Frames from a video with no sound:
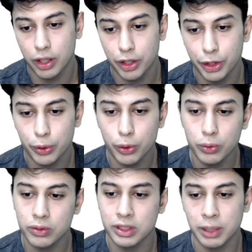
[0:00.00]
Due
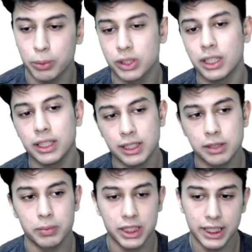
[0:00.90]
to supposedly this
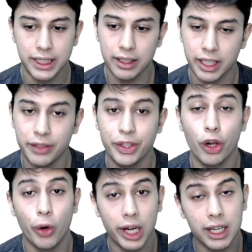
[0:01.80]
machinery, we
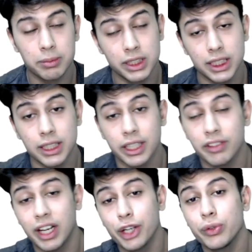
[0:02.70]
oil our machinery.
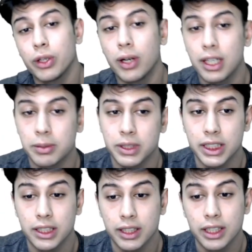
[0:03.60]
Why do we oil our
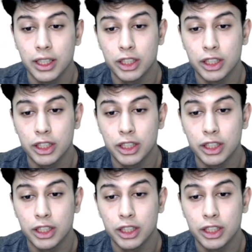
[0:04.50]
machinery?